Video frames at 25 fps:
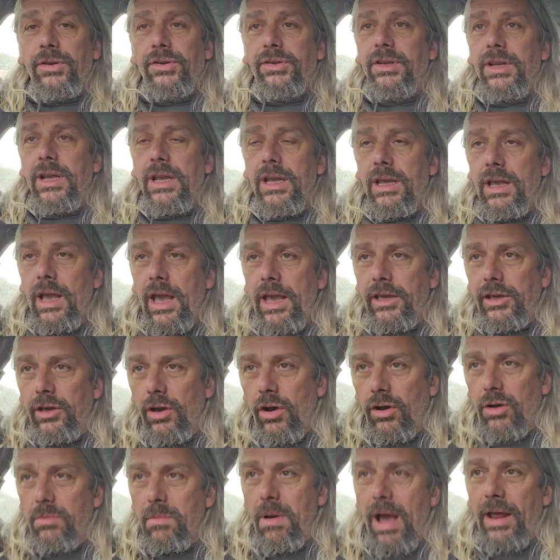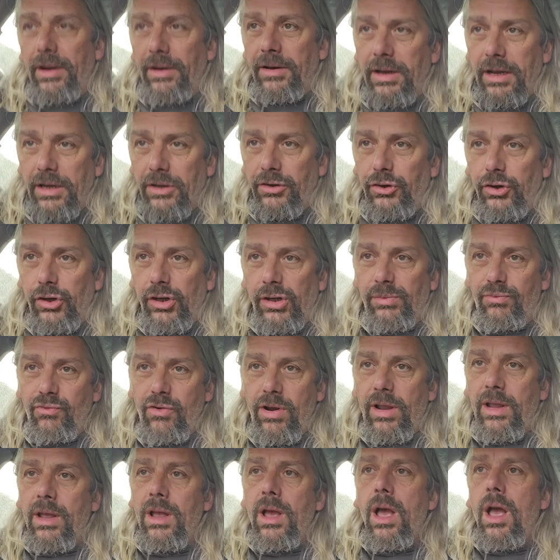to see a young man in
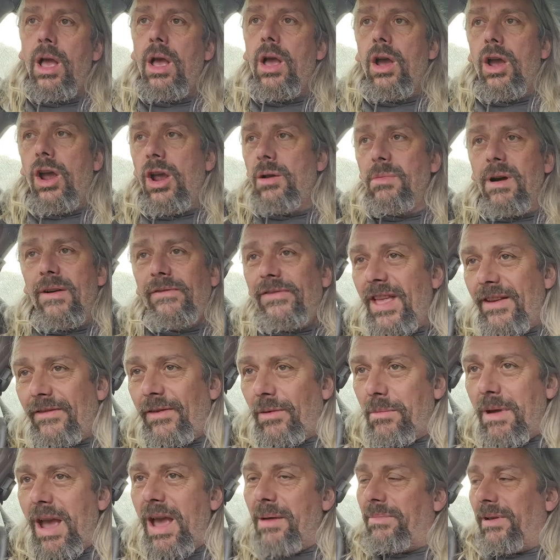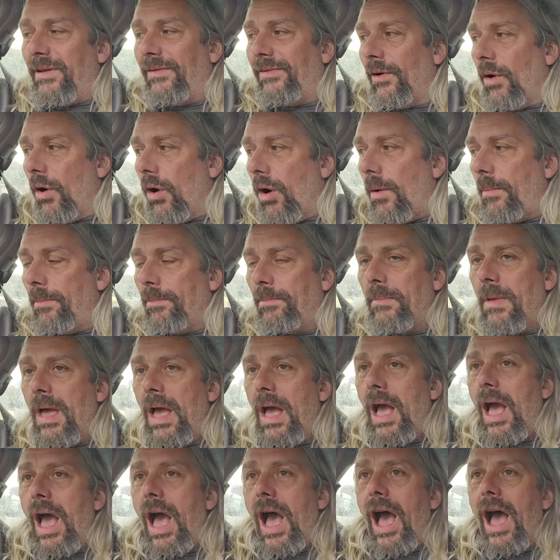Dewsbury, whom I've never met before,
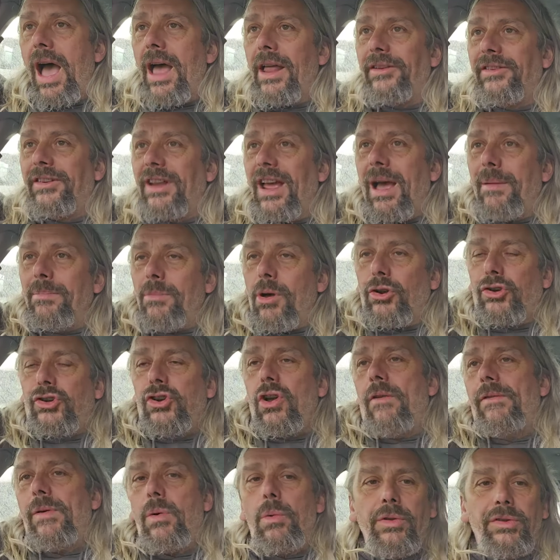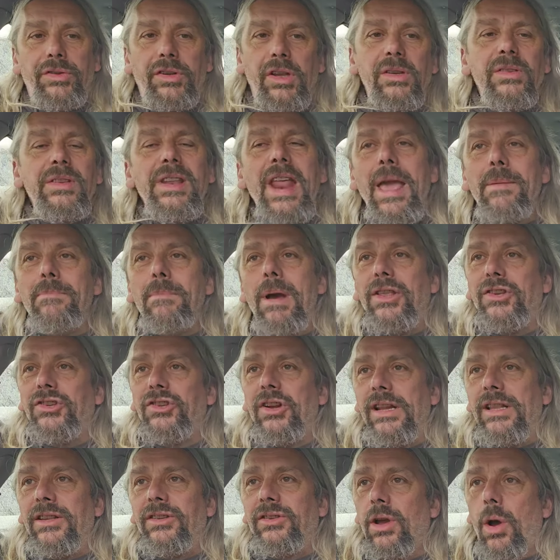and I'm not sure if he wants his name
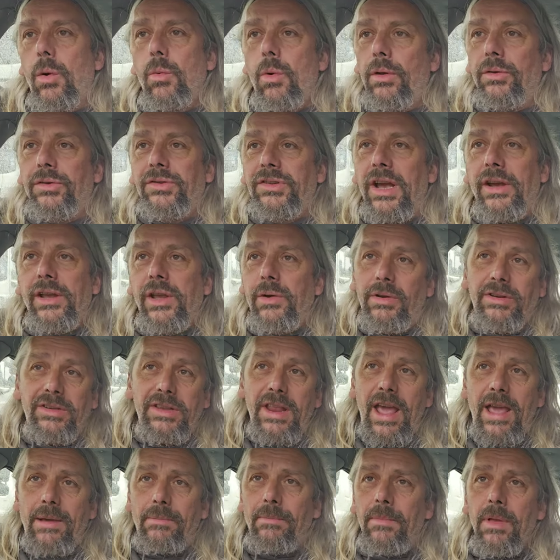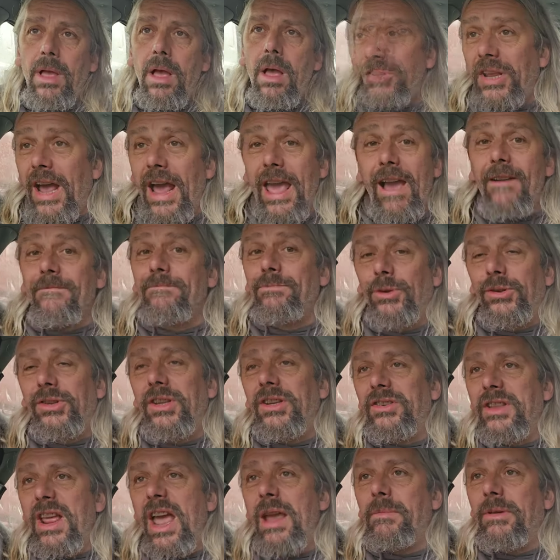mentioned, so I won't tell you his name, but I have put
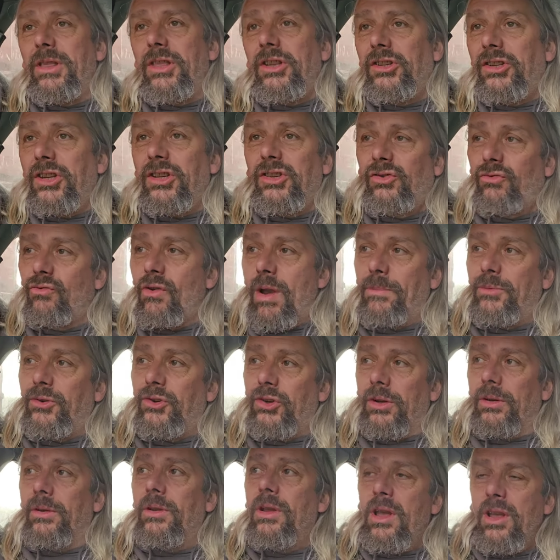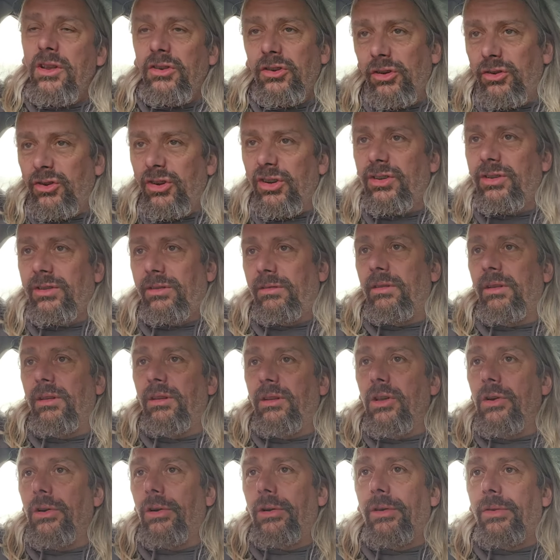his name in the description, so just
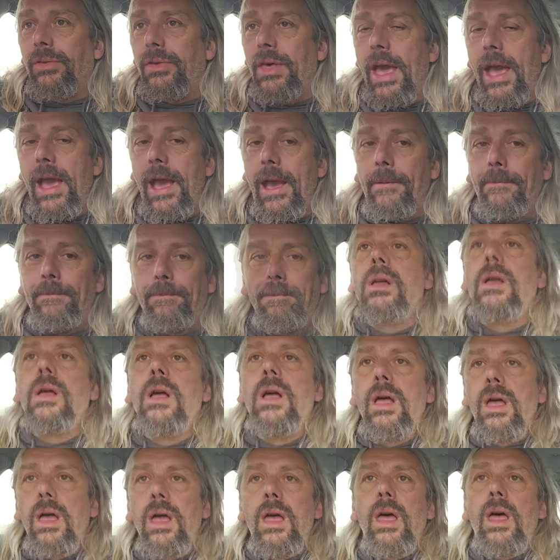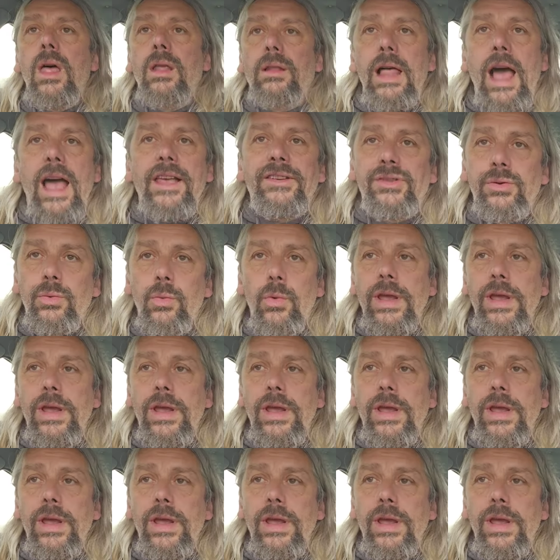look there. Last